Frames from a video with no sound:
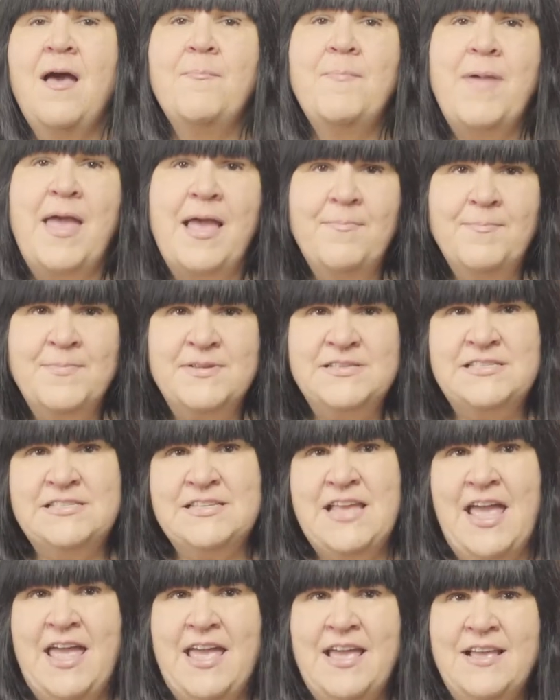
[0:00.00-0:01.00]
make
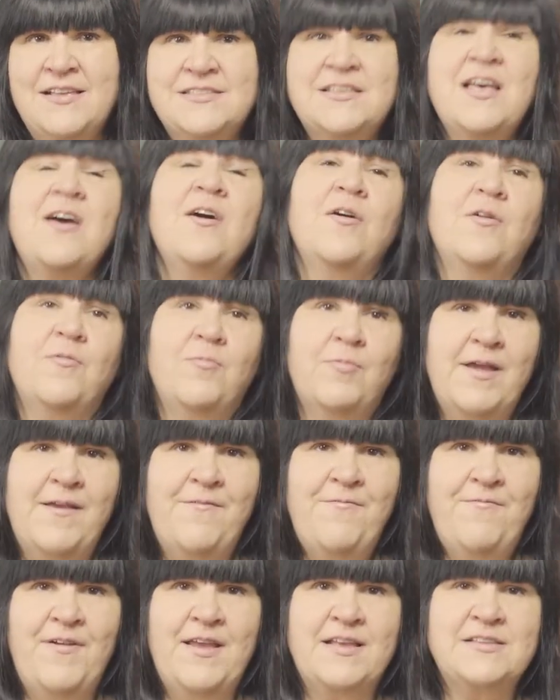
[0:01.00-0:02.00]
mistakes,
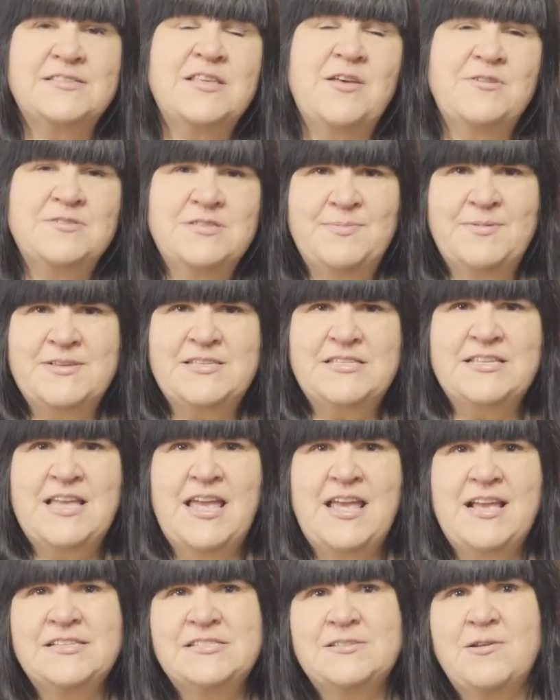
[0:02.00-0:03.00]
refix those
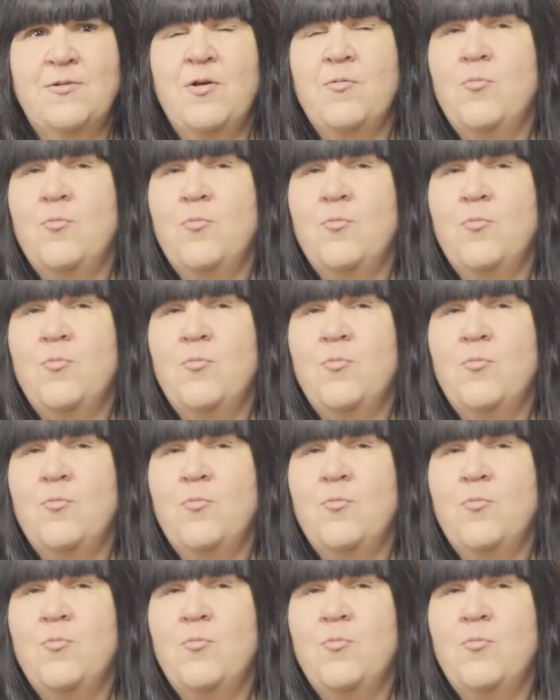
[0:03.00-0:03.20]
mistakes.